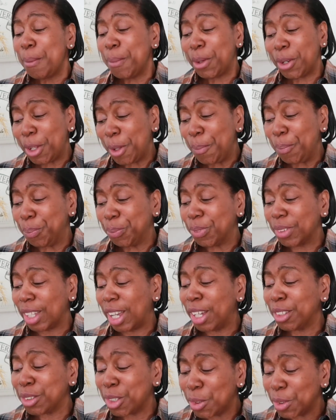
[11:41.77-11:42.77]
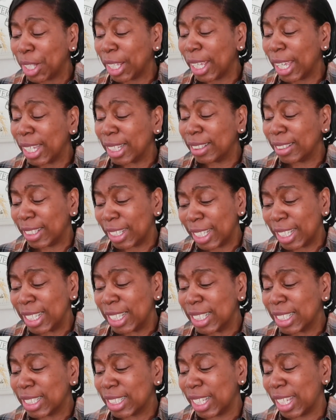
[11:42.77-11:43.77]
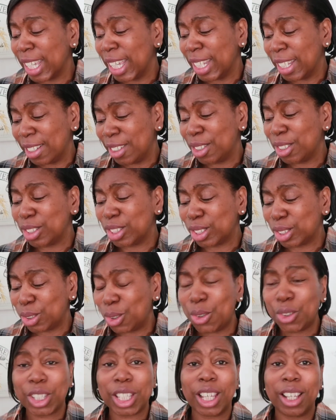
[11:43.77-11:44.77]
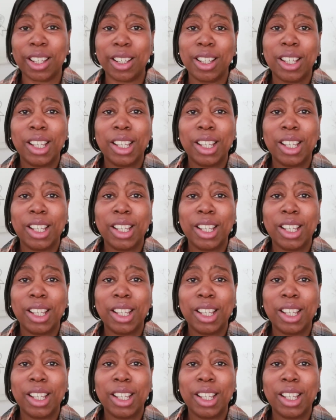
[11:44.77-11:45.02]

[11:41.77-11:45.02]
but I know they had these in stock